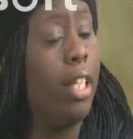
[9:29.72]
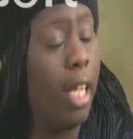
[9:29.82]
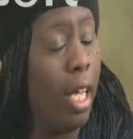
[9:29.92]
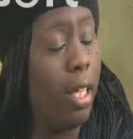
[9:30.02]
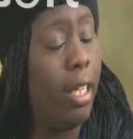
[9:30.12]

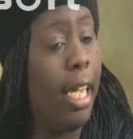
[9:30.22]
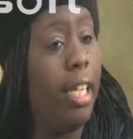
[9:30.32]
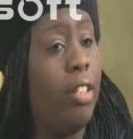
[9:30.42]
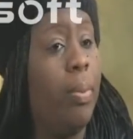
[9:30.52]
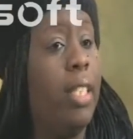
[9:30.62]
young
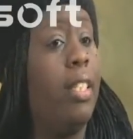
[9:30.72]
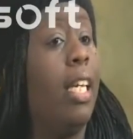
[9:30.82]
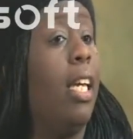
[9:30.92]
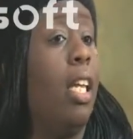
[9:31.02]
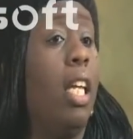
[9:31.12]
ladies we
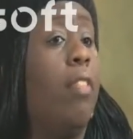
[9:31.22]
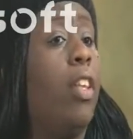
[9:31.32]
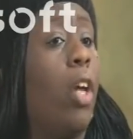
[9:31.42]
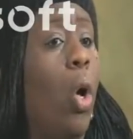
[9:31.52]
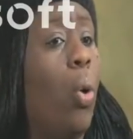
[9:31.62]
see, and
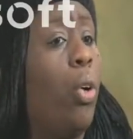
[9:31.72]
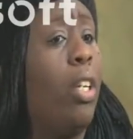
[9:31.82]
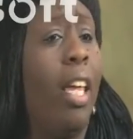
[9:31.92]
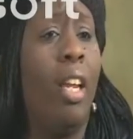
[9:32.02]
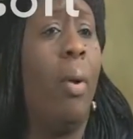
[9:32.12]
even the
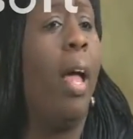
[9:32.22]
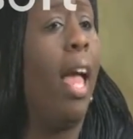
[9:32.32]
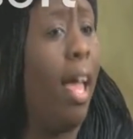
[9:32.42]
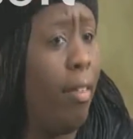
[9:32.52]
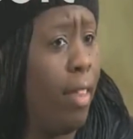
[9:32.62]
older, they don't
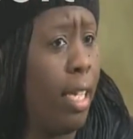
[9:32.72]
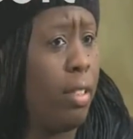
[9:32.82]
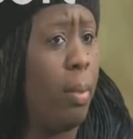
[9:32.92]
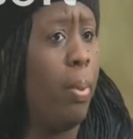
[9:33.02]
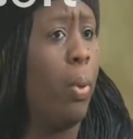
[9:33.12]
have
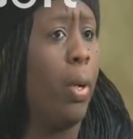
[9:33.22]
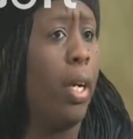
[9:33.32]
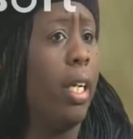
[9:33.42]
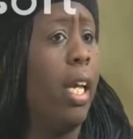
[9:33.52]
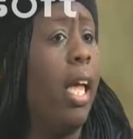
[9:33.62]
that
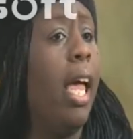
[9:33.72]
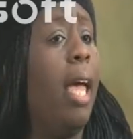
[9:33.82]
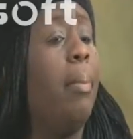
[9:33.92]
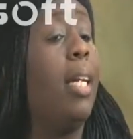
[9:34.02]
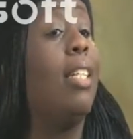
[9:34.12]
support.
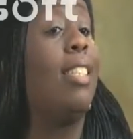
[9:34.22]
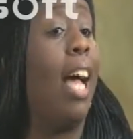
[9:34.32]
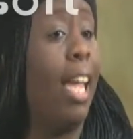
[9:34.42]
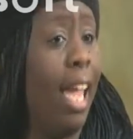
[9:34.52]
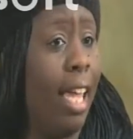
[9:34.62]
And because
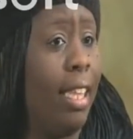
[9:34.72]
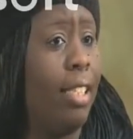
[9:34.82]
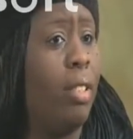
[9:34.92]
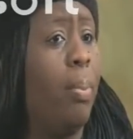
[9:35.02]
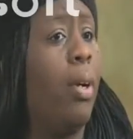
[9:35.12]
I had
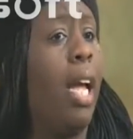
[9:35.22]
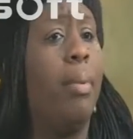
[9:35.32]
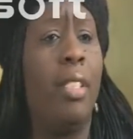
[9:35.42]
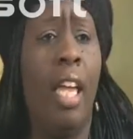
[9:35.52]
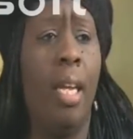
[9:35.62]
that support,
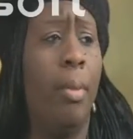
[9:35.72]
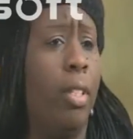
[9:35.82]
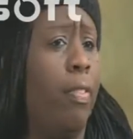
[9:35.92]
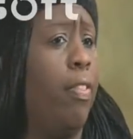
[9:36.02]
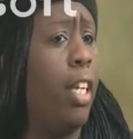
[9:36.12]
I was
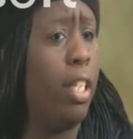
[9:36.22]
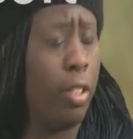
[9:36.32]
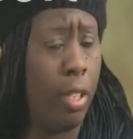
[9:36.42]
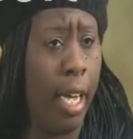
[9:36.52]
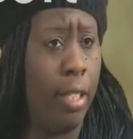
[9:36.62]
able to
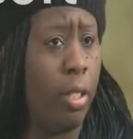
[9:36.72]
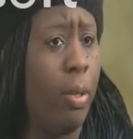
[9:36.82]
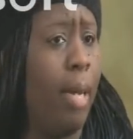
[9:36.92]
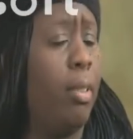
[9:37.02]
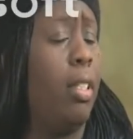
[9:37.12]
finish high
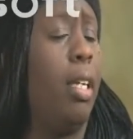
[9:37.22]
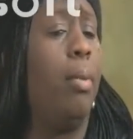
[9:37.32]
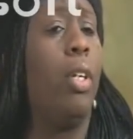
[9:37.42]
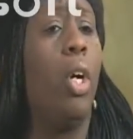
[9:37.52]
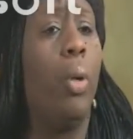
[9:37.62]
school, I was
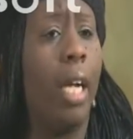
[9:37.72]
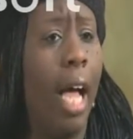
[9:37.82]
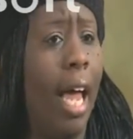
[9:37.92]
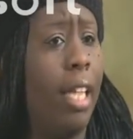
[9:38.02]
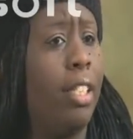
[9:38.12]
able to go to
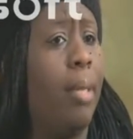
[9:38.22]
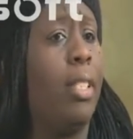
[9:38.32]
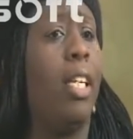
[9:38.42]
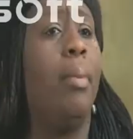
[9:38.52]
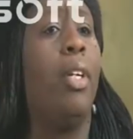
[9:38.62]
college, I
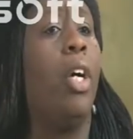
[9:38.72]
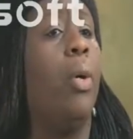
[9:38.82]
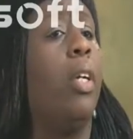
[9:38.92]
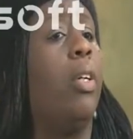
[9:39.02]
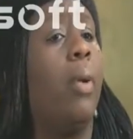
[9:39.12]
was able to
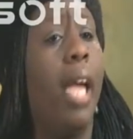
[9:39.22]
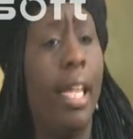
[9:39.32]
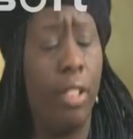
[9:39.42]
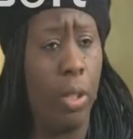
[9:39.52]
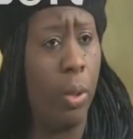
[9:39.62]
go to
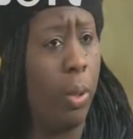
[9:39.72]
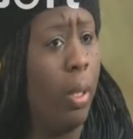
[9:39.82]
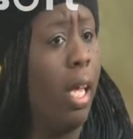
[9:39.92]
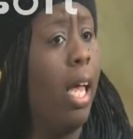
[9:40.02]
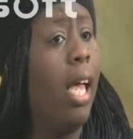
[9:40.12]
grad school.